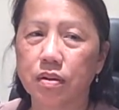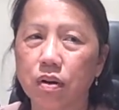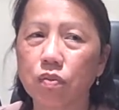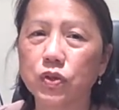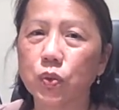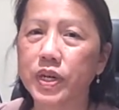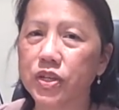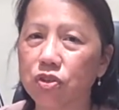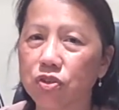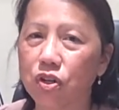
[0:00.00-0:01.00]
Over 20
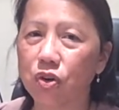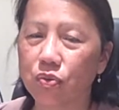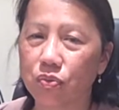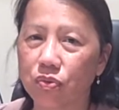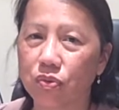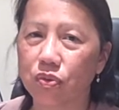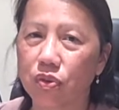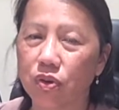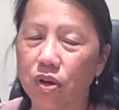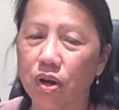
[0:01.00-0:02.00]
years ago.
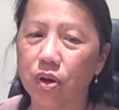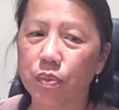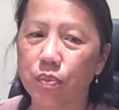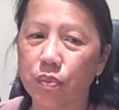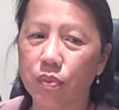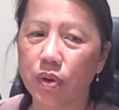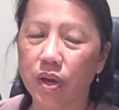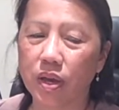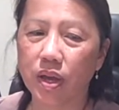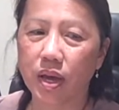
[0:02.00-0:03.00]

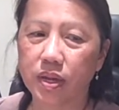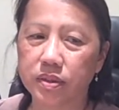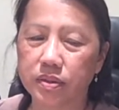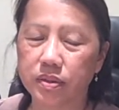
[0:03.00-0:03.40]
I had